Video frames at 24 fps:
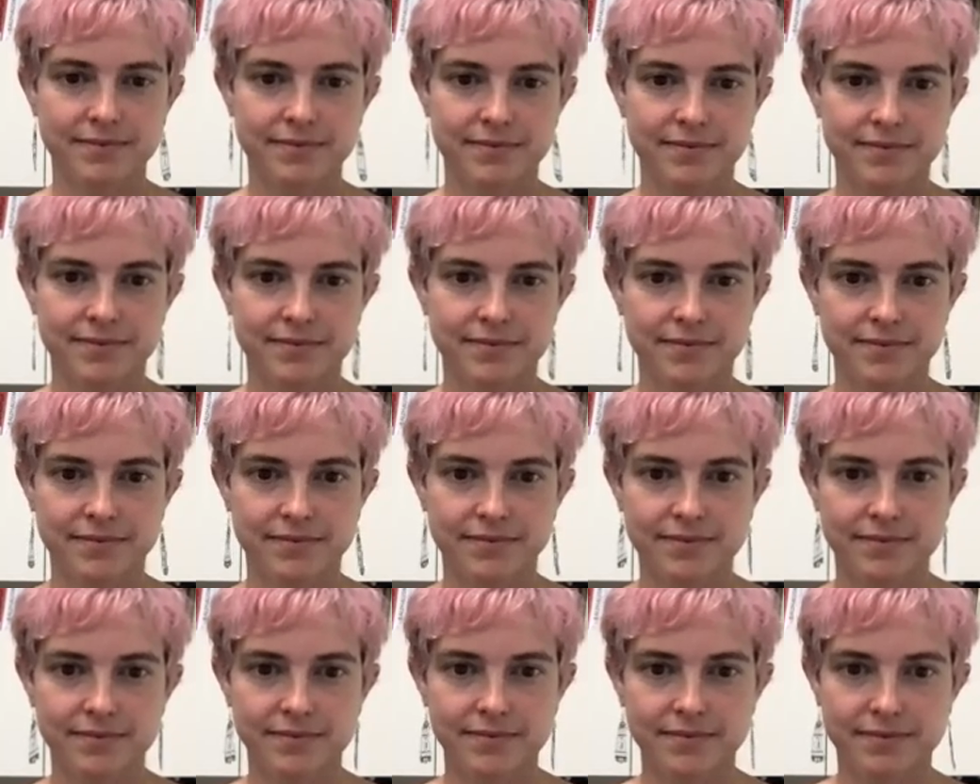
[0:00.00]

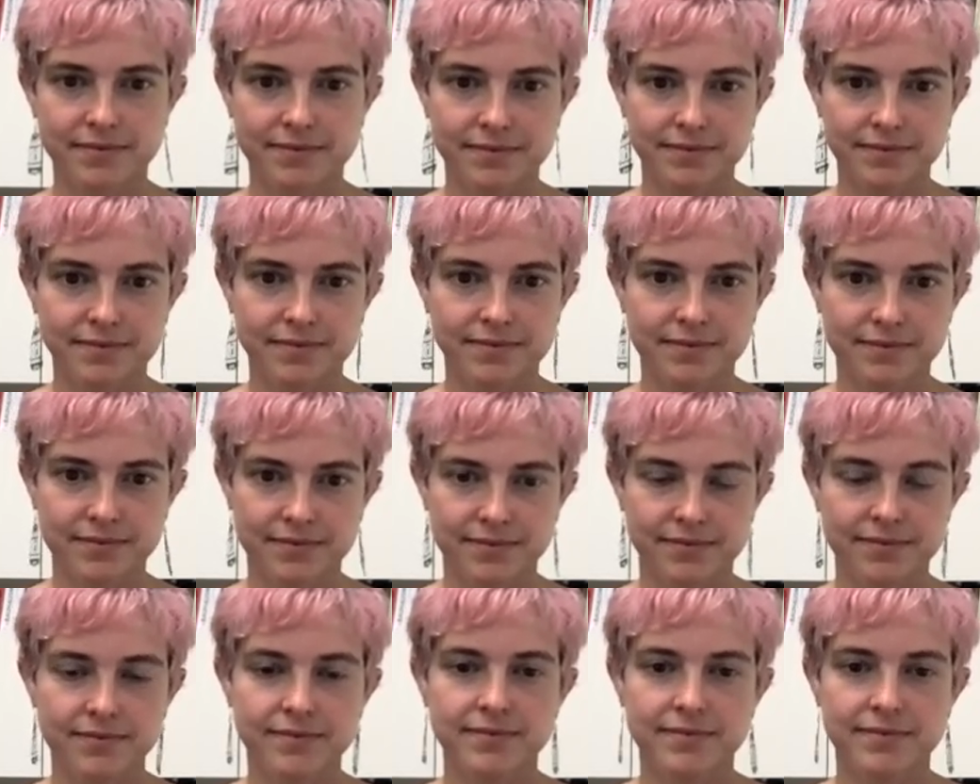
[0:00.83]

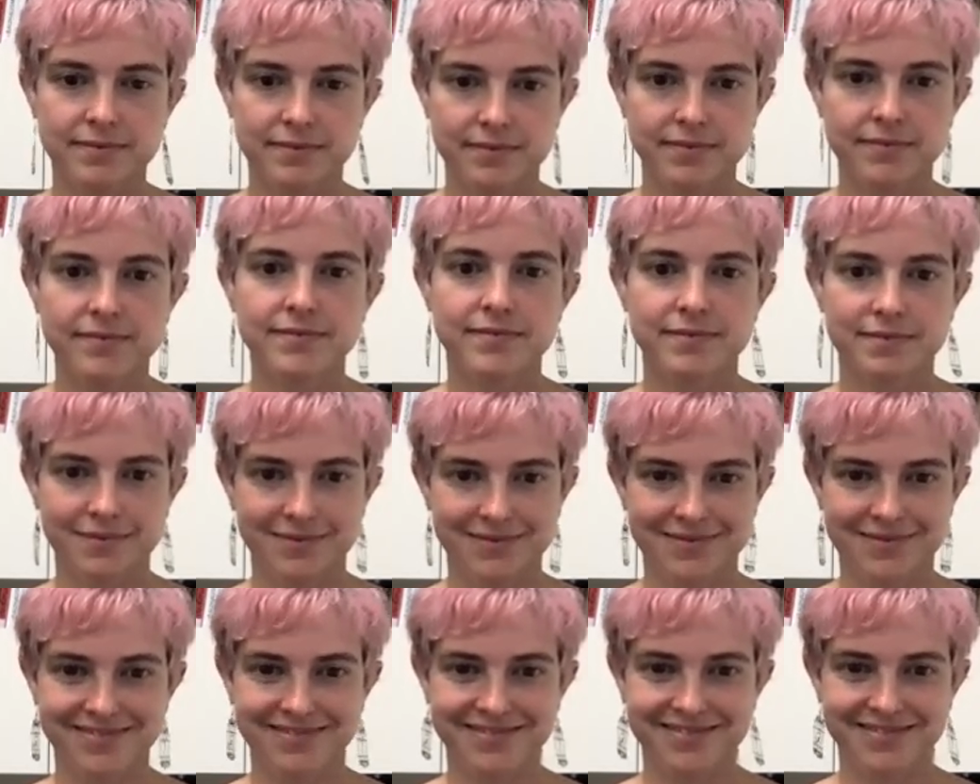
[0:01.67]

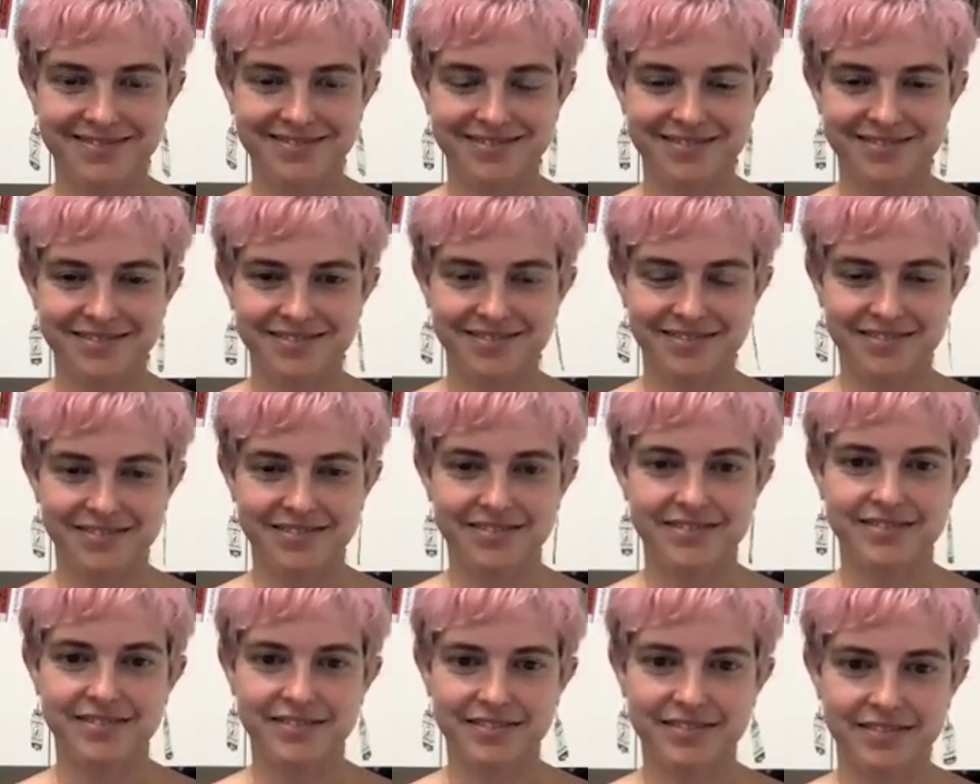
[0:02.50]

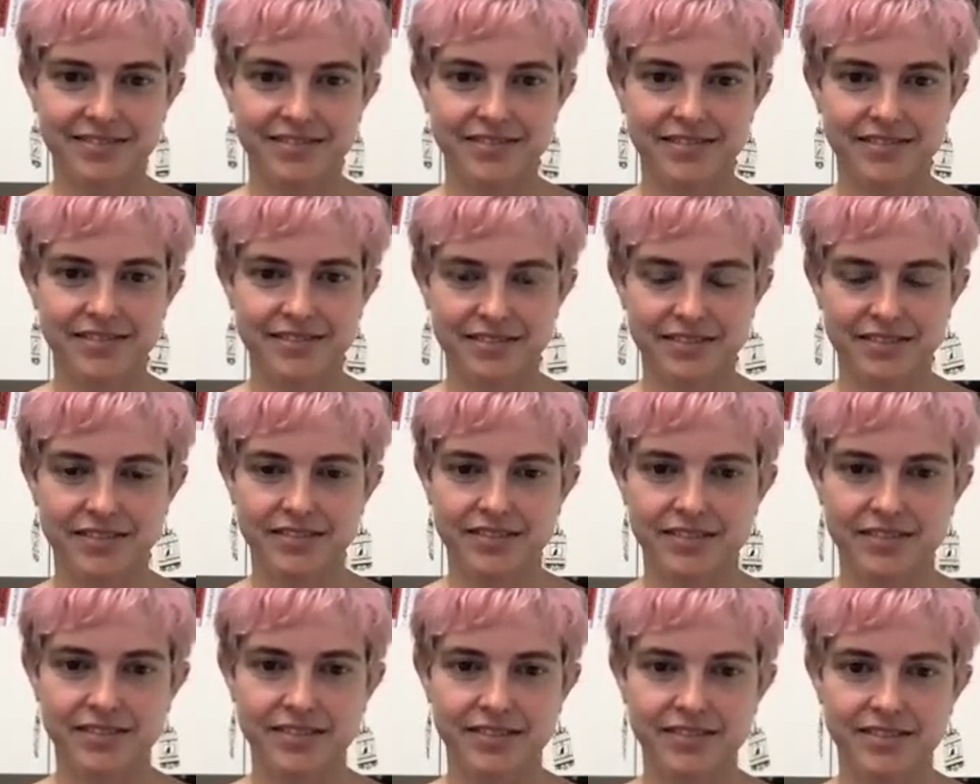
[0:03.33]

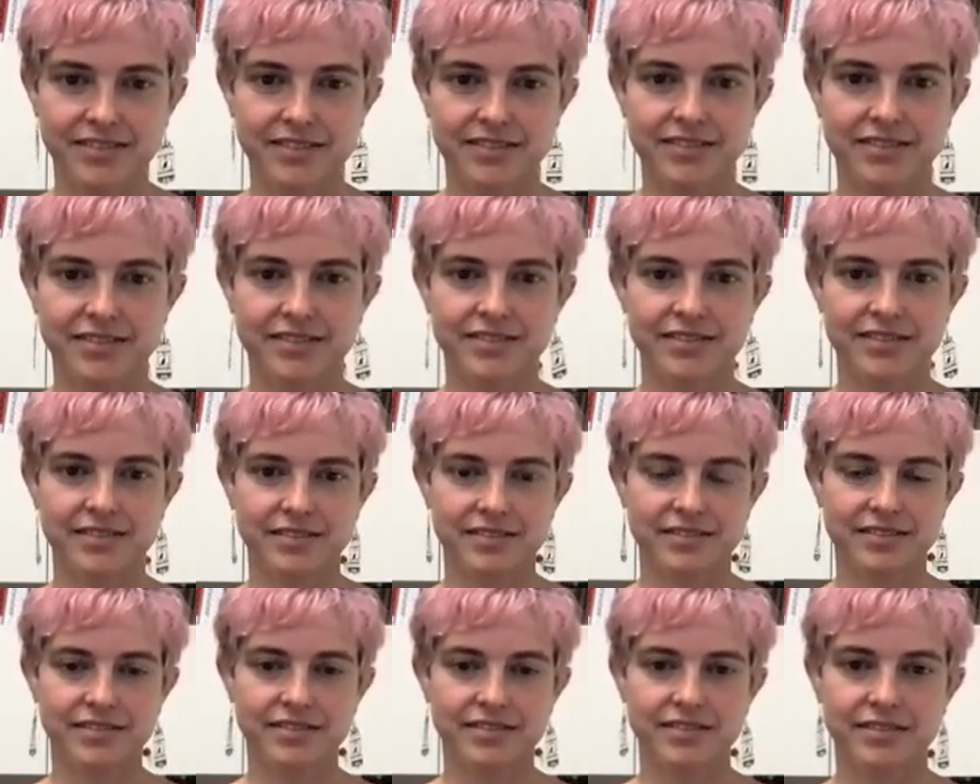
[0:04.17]

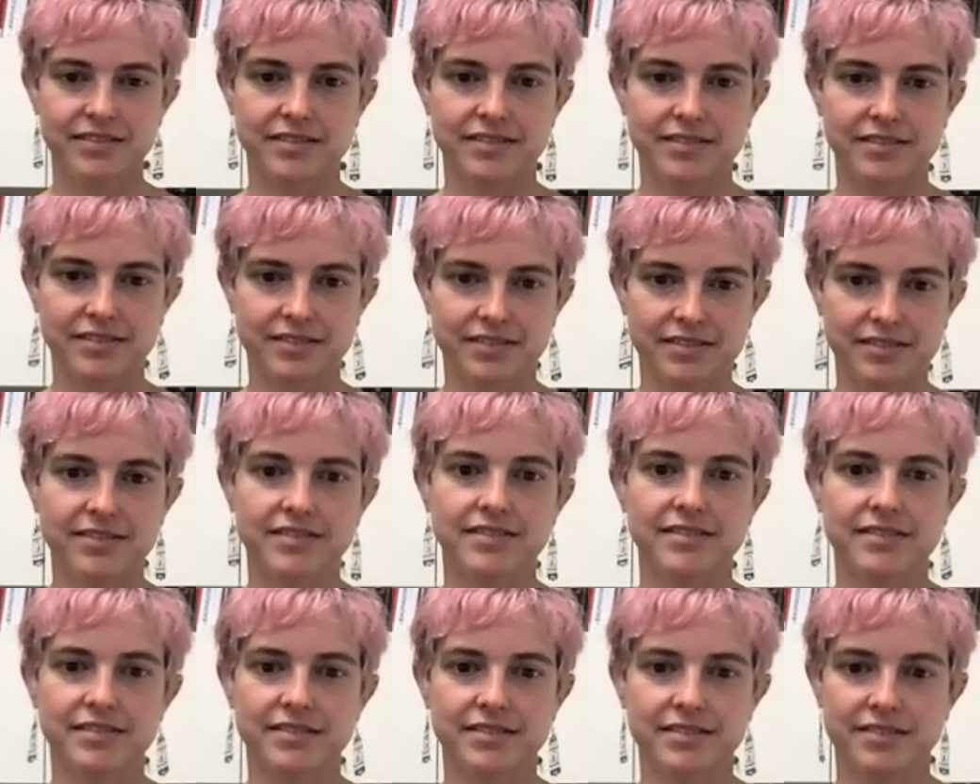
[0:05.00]

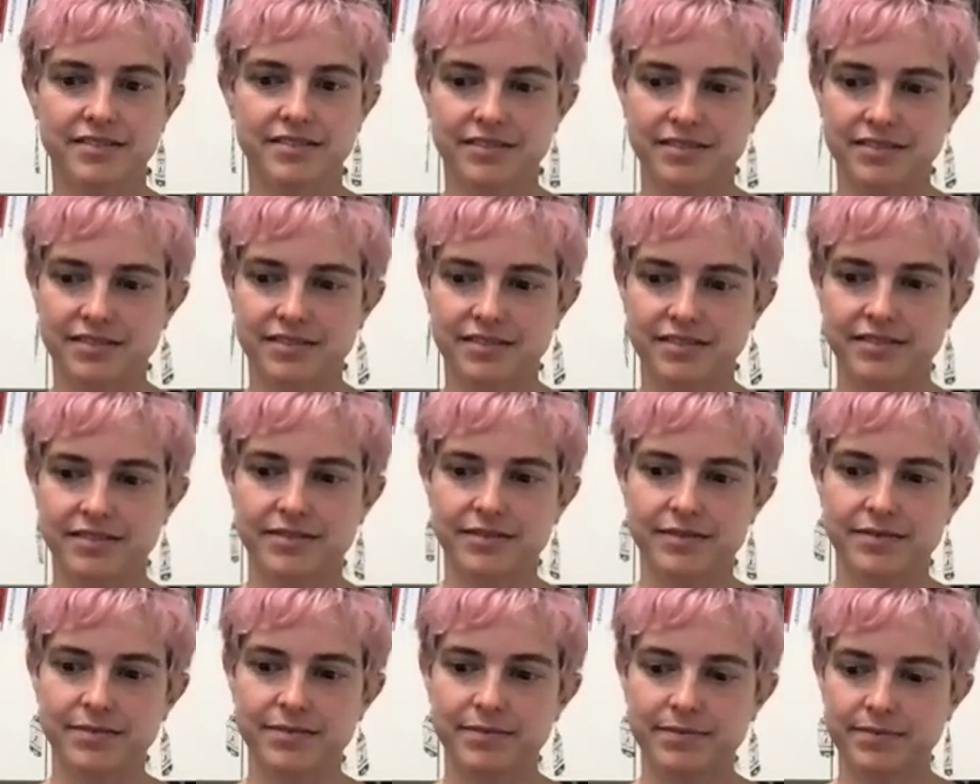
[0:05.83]

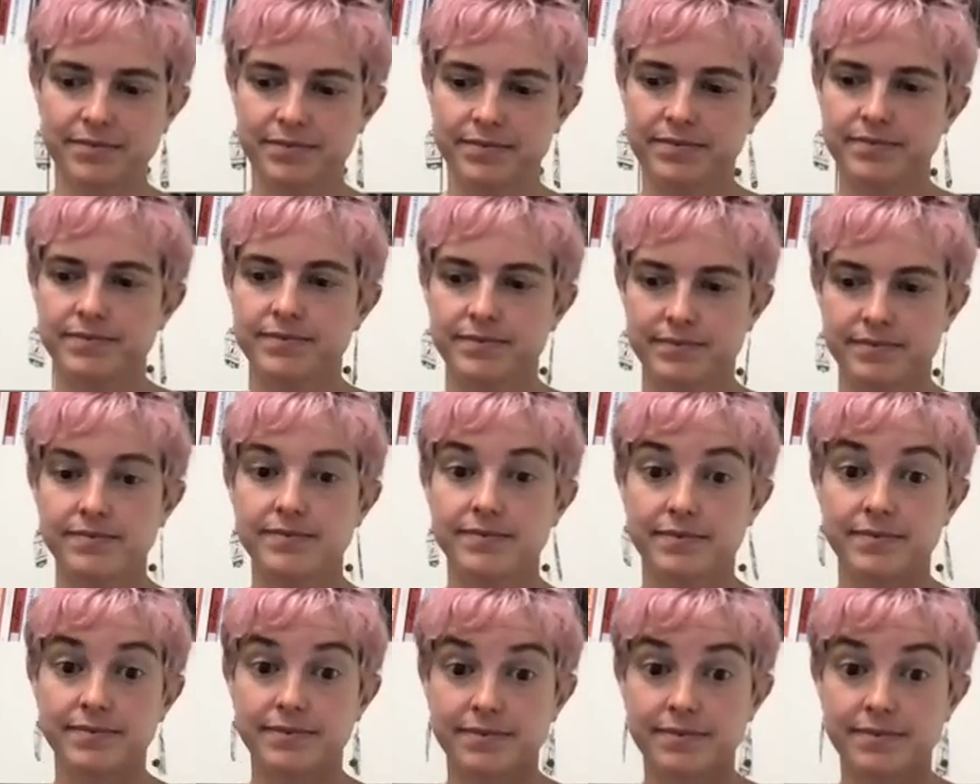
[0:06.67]

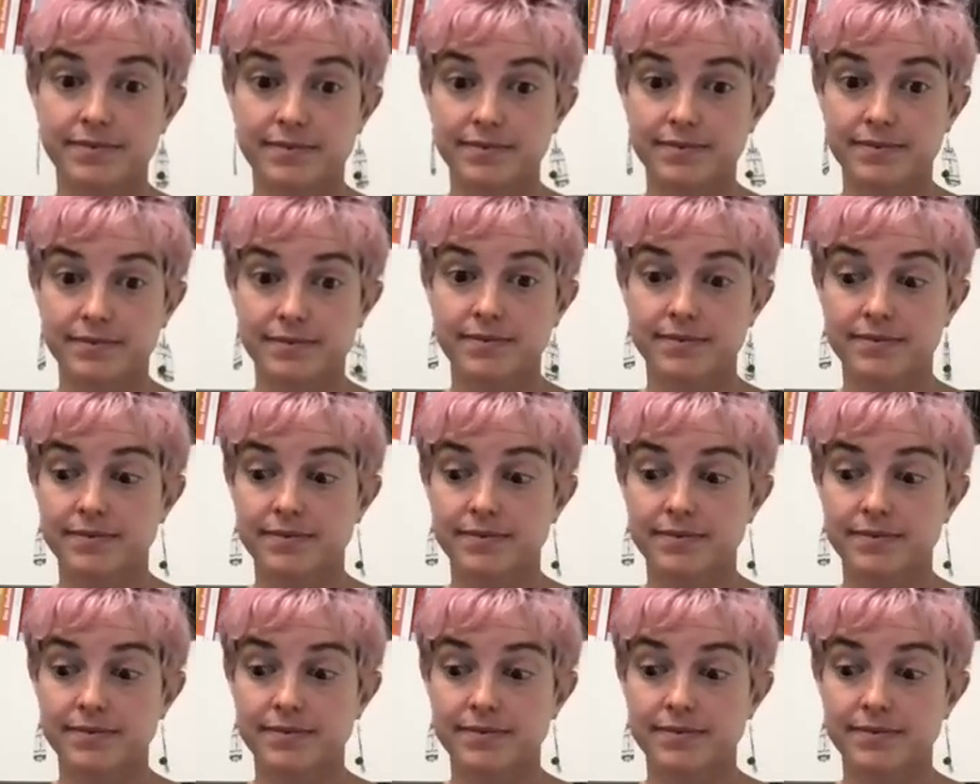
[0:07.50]
(silent)